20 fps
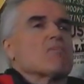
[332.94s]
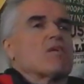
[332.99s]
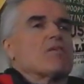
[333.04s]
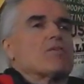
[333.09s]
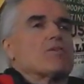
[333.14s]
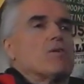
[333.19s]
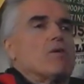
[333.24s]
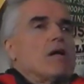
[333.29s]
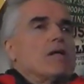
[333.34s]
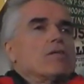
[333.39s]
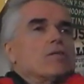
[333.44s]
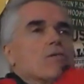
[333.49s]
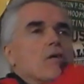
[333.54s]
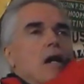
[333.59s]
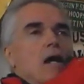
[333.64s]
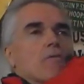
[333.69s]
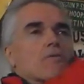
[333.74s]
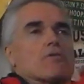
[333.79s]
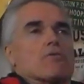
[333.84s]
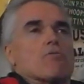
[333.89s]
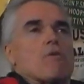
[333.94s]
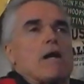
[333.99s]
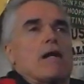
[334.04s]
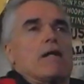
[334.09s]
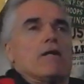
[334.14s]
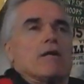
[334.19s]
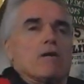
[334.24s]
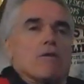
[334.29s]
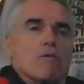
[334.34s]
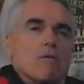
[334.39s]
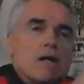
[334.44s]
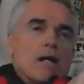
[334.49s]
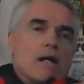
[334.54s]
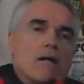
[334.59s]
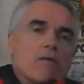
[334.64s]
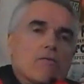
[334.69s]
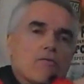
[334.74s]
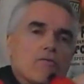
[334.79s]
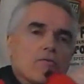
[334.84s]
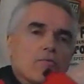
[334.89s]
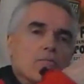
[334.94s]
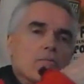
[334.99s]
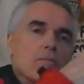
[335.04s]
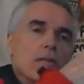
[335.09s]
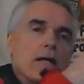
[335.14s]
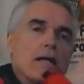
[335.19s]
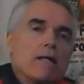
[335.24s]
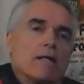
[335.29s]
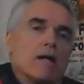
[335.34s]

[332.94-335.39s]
So I, I was riding it around from May